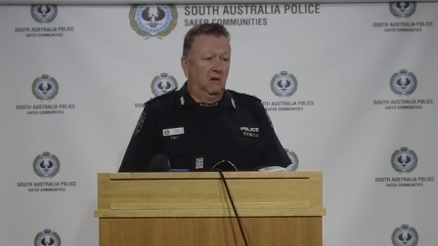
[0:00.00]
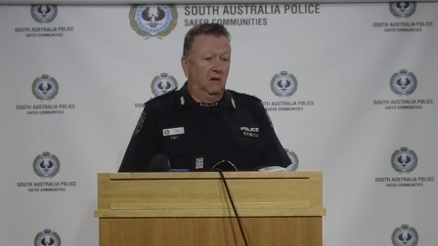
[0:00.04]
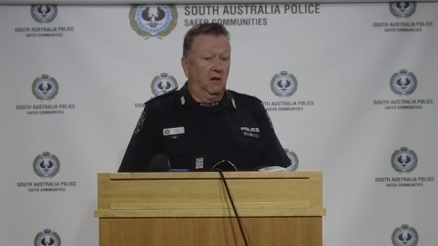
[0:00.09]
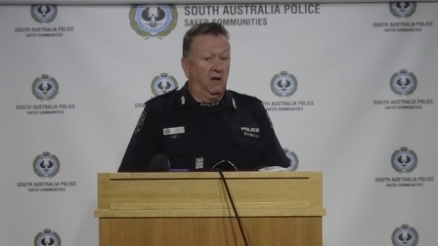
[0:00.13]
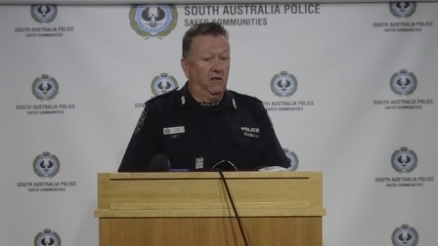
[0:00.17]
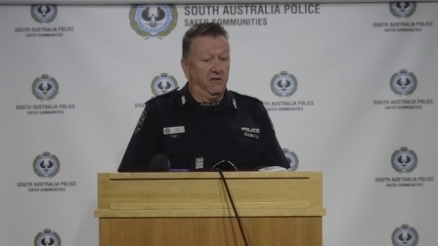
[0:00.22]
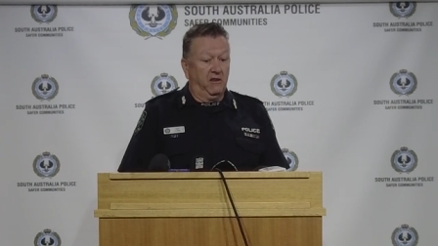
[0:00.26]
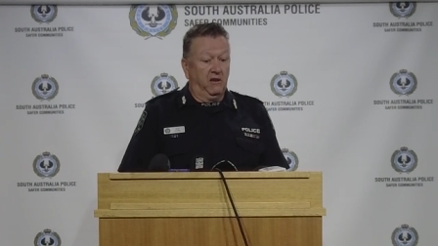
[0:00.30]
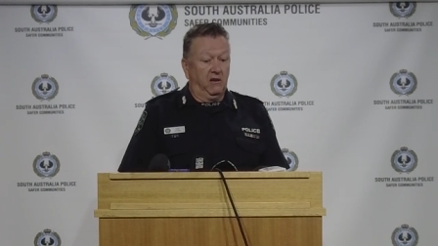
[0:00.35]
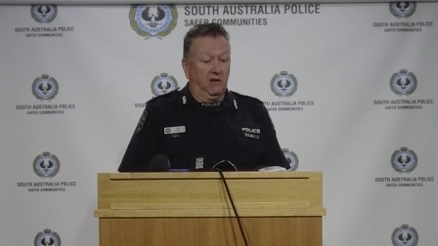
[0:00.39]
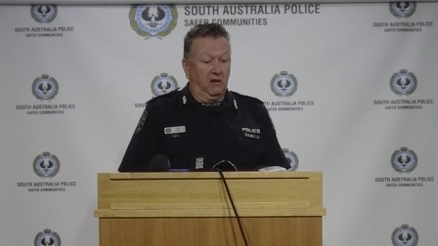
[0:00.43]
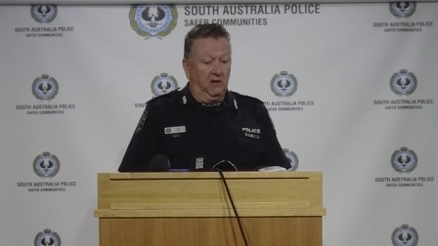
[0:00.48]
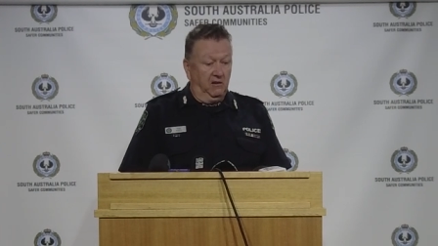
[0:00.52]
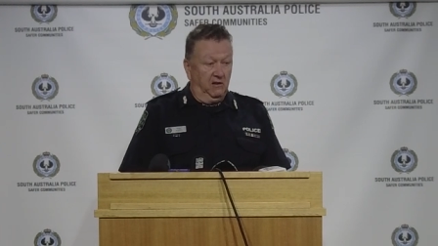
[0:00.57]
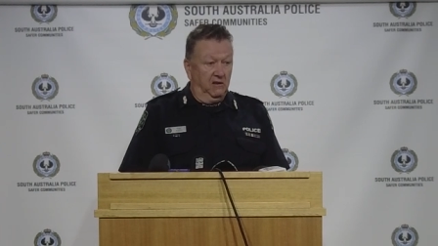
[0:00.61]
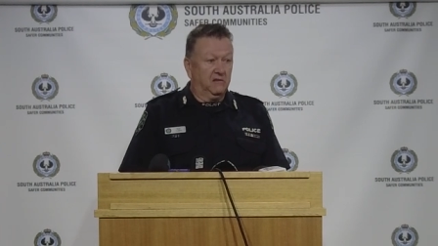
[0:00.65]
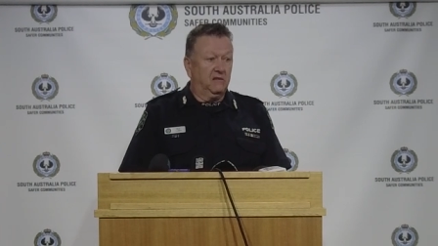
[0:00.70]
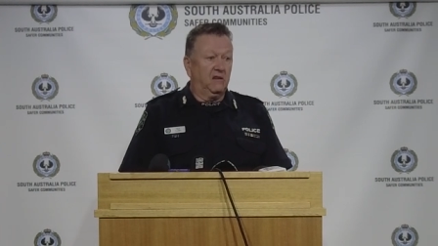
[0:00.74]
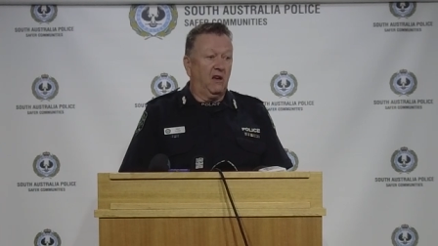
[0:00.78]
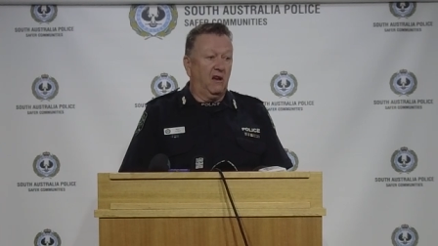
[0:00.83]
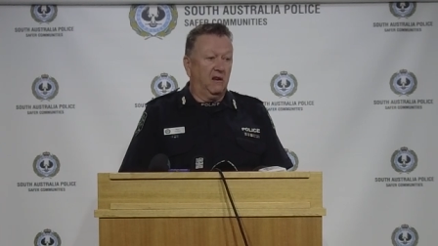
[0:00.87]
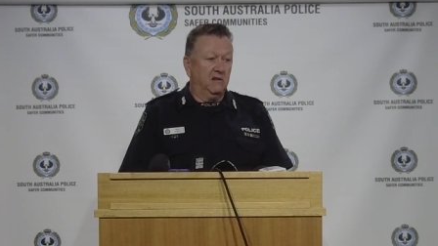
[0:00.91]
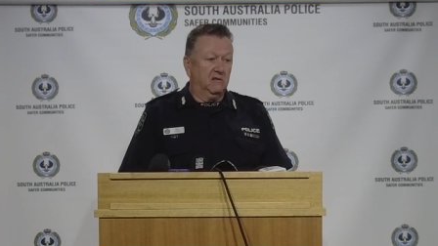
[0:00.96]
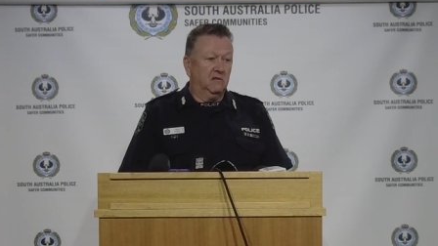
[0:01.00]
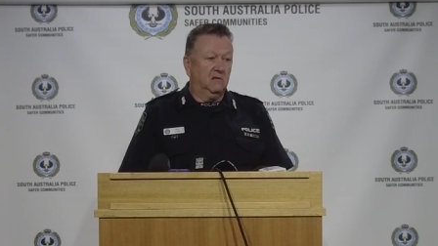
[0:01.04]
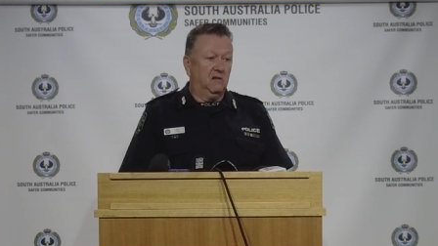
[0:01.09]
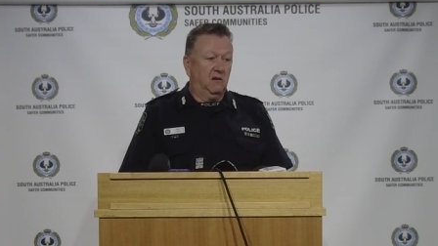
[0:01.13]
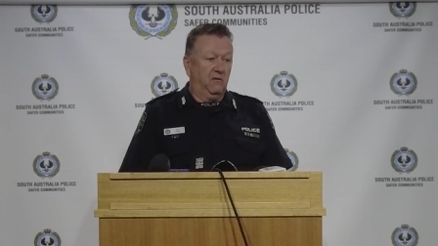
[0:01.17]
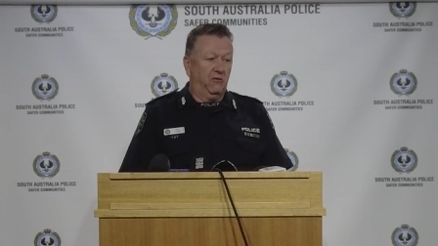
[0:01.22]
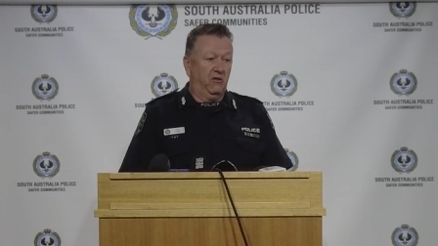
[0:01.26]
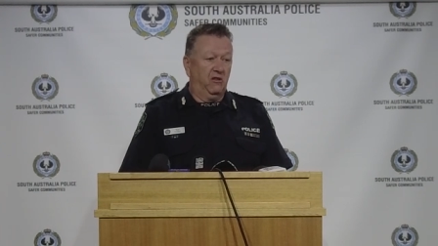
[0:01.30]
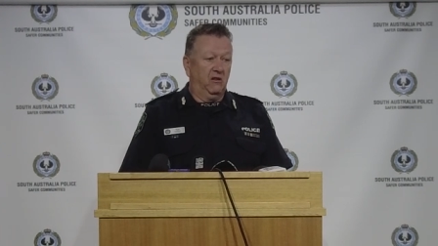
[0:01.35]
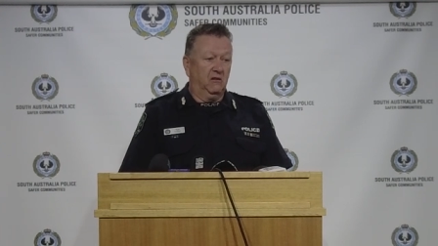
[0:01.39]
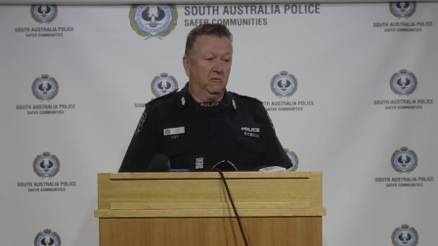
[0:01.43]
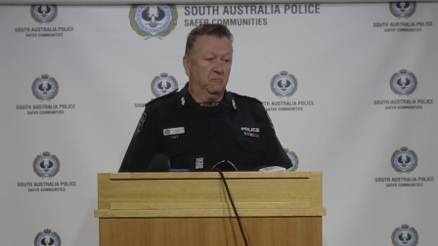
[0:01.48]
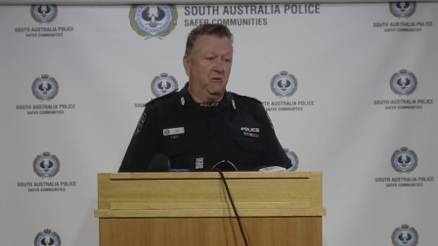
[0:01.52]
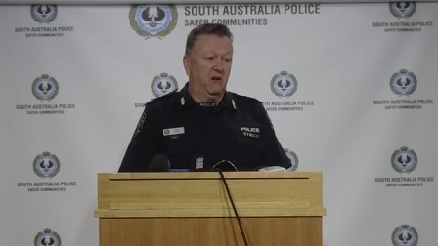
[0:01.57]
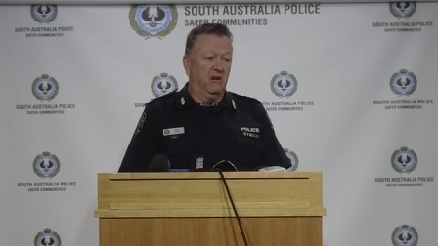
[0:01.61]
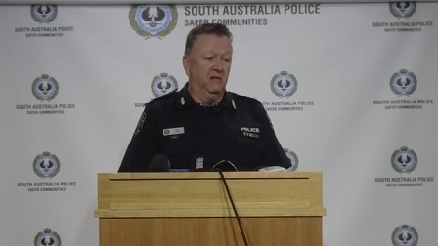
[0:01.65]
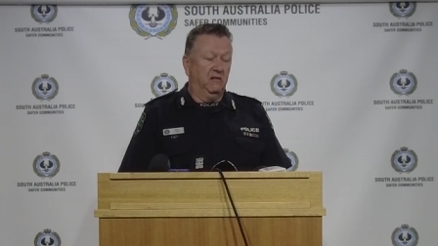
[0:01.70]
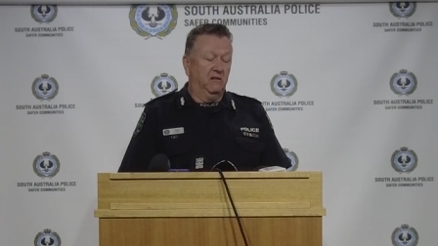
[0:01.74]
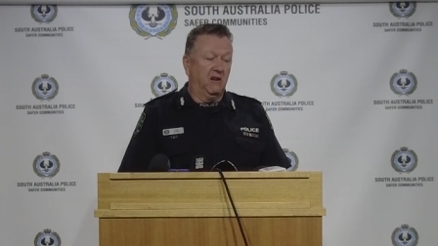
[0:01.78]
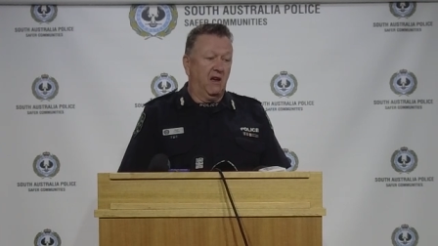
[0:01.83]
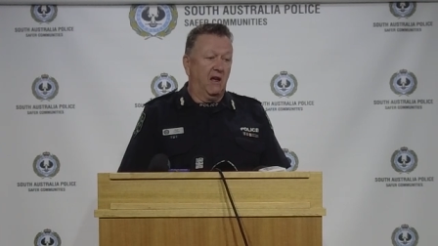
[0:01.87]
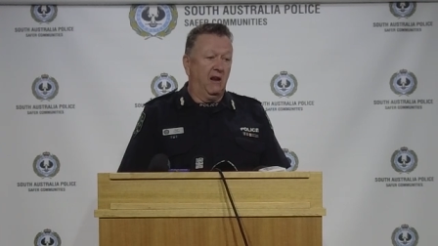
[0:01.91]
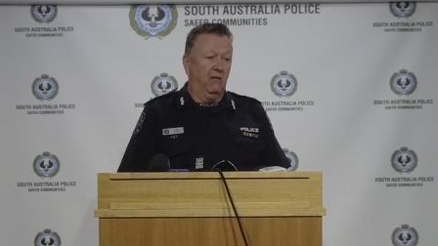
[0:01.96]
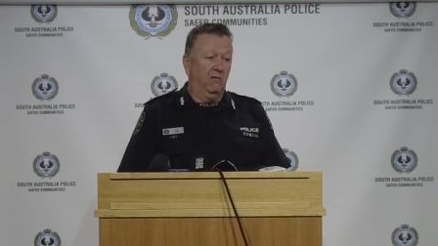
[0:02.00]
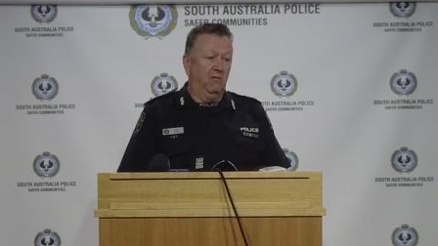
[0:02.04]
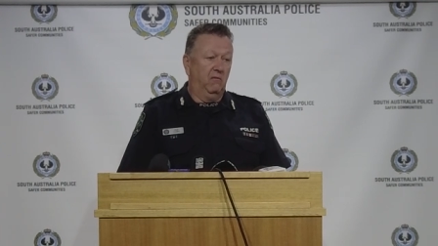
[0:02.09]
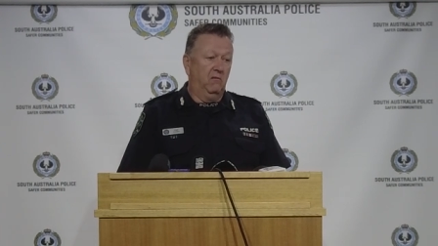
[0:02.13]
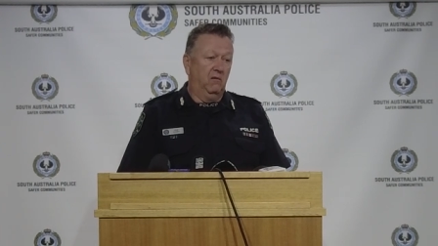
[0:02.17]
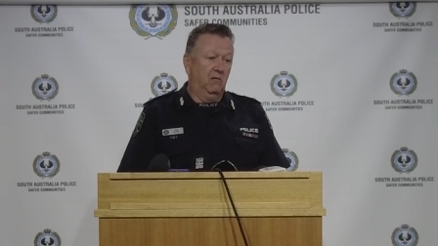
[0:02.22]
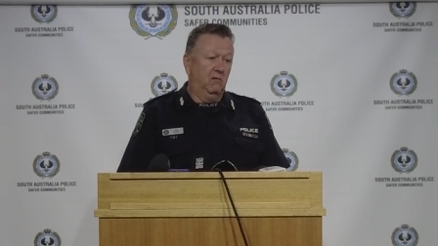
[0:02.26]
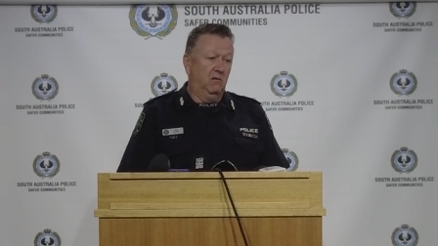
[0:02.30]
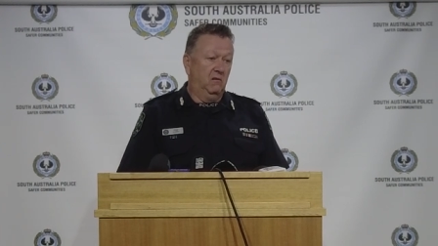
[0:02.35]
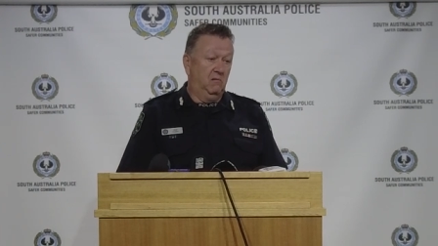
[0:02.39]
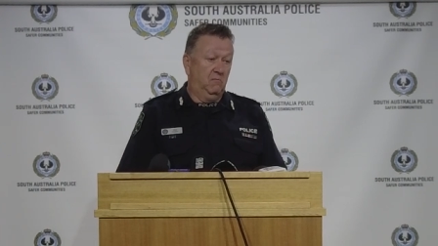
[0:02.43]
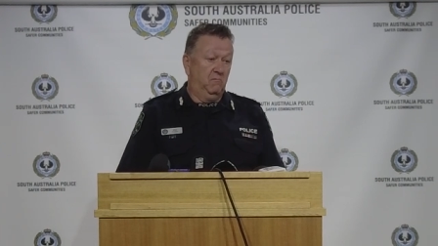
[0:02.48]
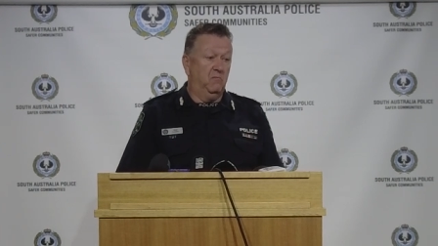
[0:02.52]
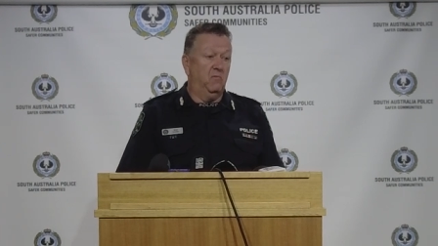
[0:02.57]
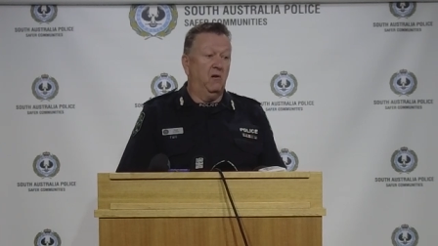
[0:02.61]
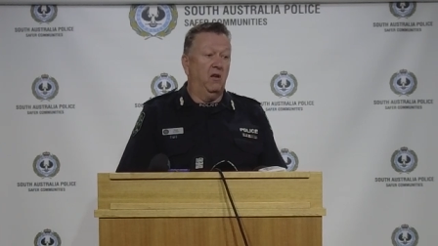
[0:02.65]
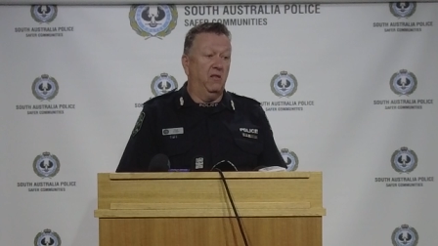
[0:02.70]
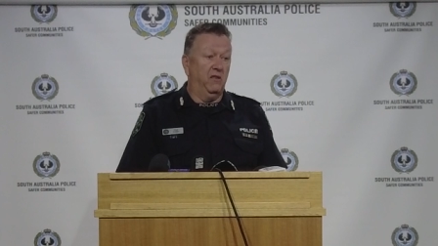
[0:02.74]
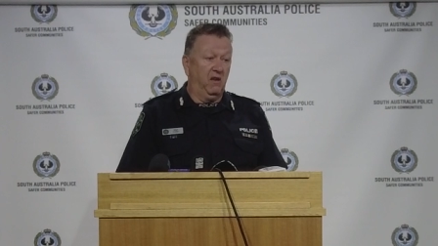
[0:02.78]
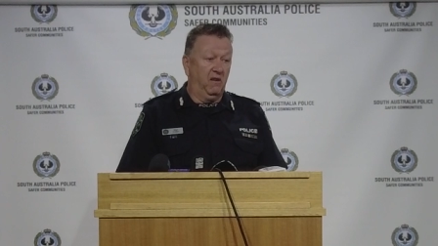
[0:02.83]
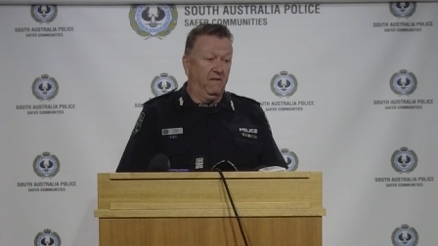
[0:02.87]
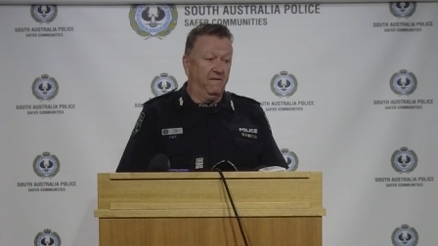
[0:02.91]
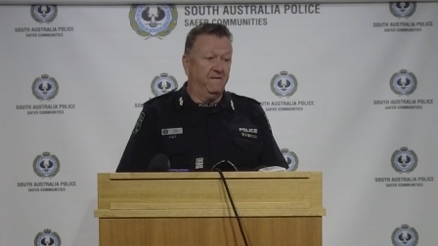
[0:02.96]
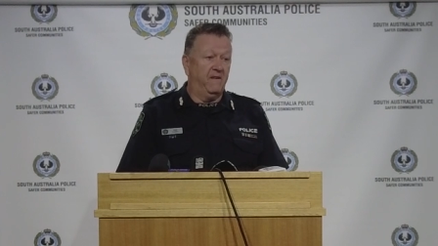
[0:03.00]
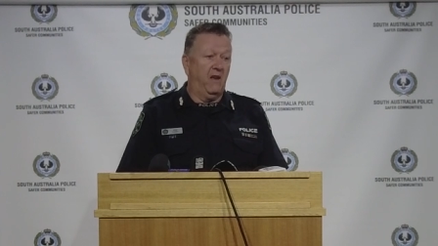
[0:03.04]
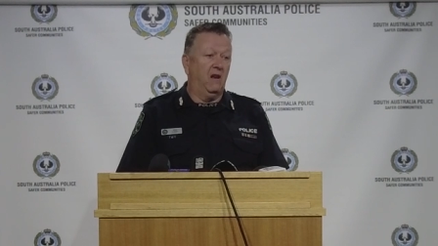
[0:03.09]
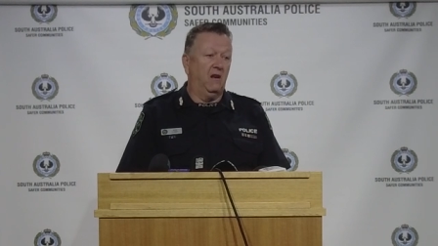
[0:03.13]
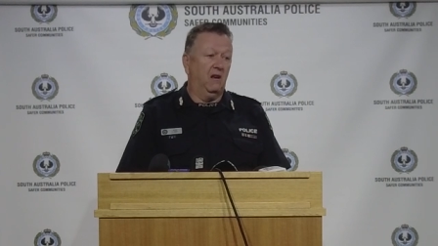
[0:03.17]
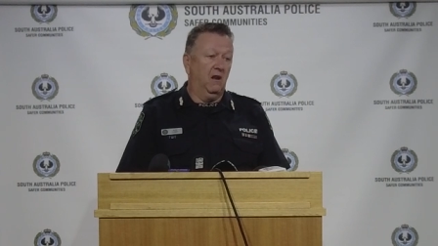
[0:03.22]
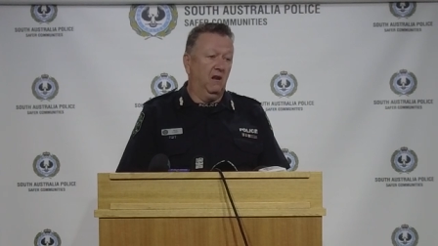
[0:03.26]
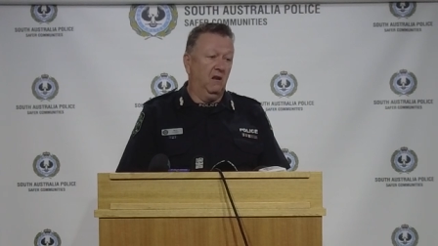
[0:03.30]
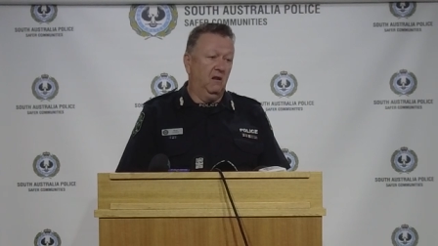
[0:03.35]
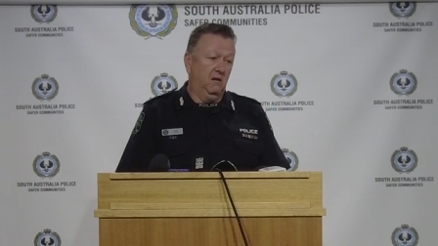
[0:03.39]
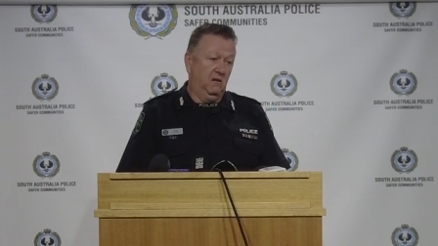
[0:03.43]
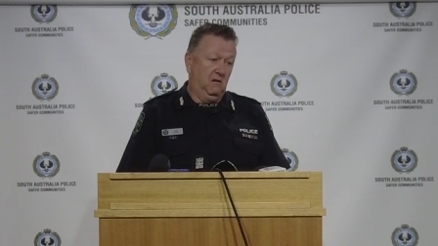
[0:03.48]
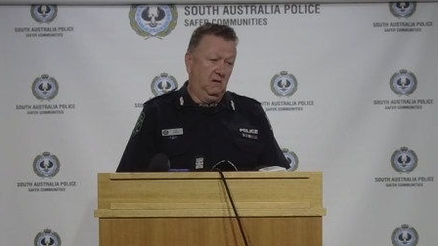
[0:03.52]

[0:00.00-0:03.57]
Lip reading: I think in this case, everything's been done by the offender